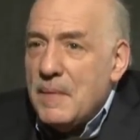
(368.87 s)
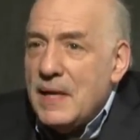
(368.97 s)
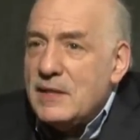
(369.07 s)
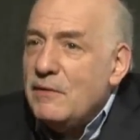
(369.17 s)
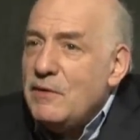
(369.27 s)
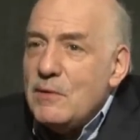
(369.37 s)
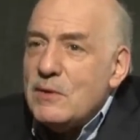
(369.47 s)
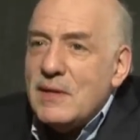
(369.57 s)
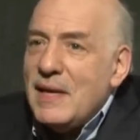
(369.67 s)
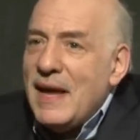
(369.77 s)
It's of
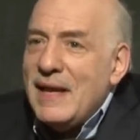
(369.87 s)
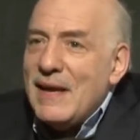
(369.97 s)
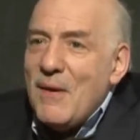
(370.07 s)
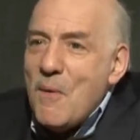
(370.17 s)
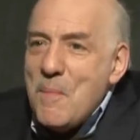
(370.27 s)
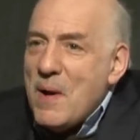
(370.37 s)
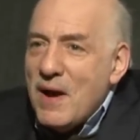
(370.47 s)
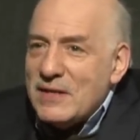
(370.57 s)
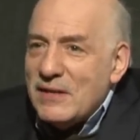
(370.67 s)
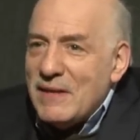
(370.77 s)
use in all
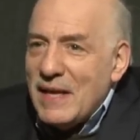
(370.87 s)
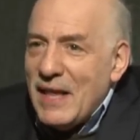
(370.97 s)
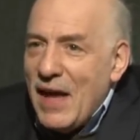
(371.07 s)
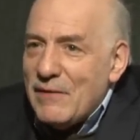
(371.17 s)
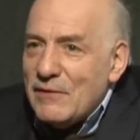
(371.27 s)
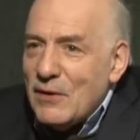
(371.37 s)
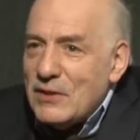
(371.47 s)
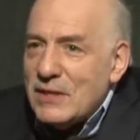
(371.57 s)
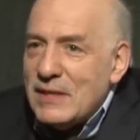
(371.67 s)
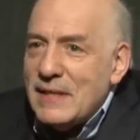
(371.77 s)
parts of their life, not
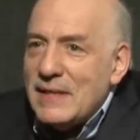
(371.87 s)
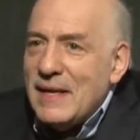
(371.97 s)
just